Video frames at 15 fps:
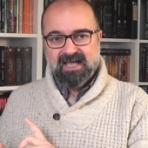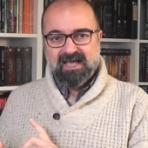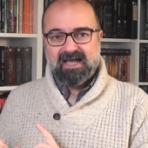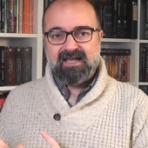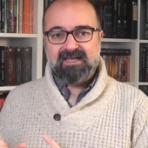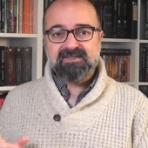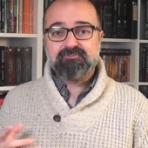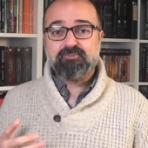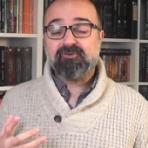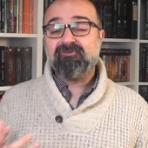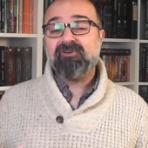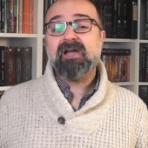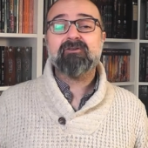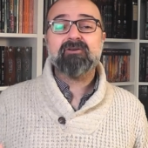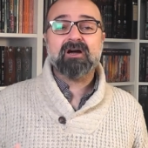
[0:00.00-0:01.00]
as
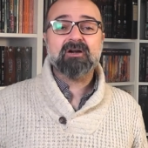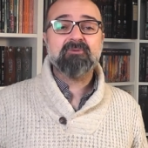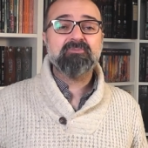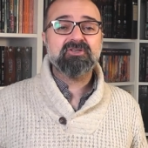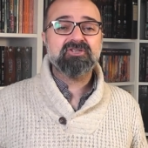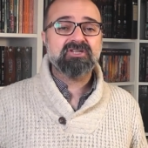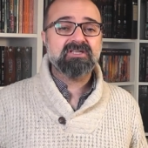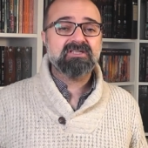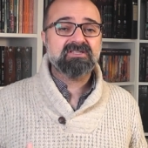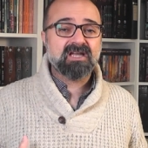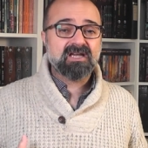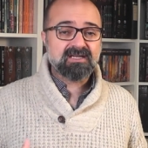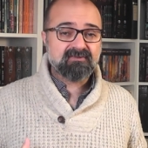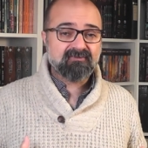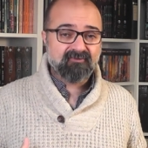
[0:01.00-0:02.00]
Porphyra RPG
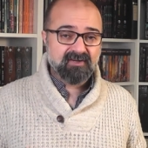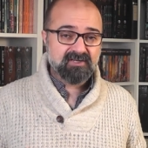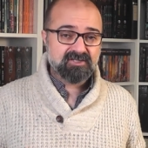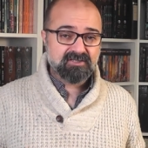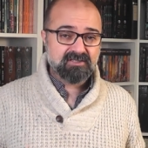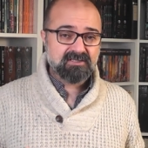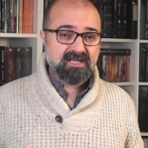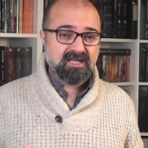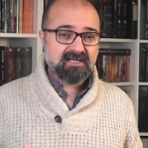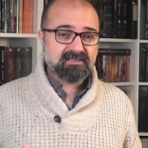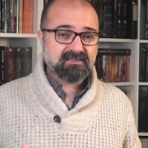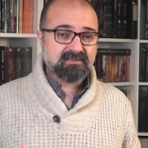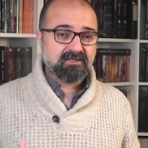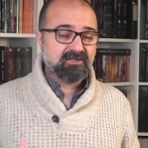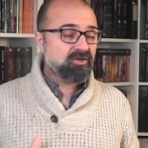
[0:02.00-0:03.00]
dark vision
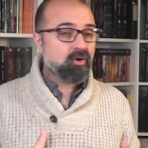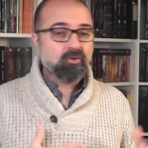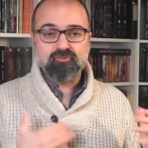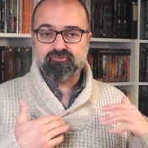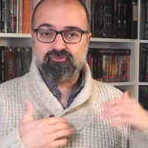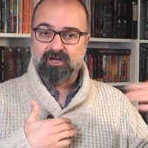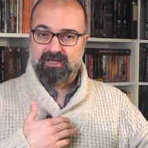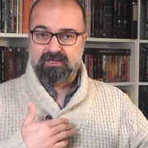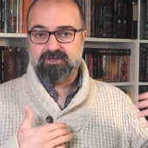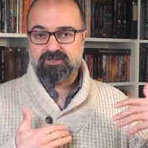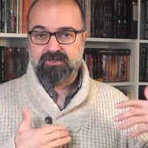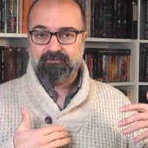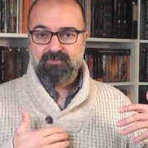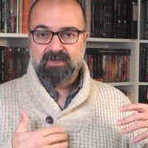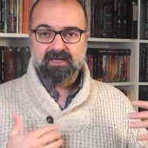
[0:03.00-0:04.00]
has no range
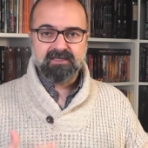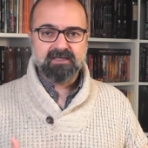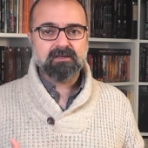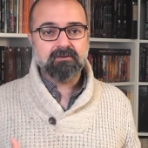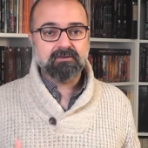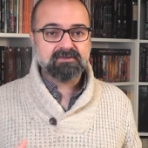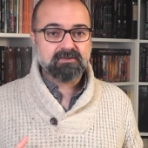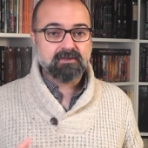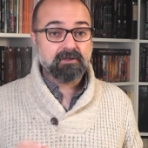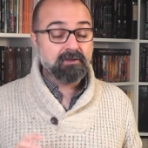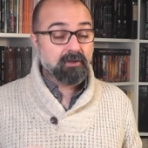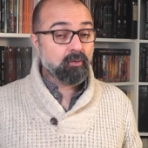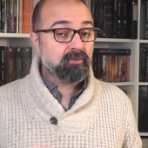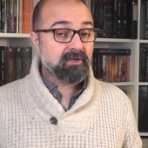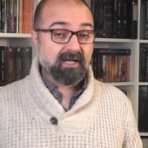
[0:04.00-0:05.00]
and includes
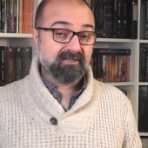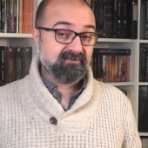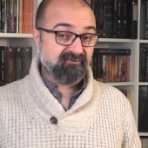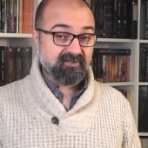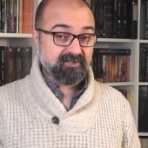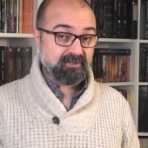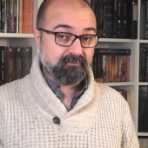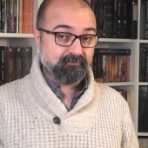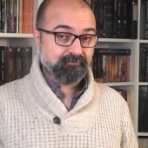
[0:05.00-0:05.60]
low light vision.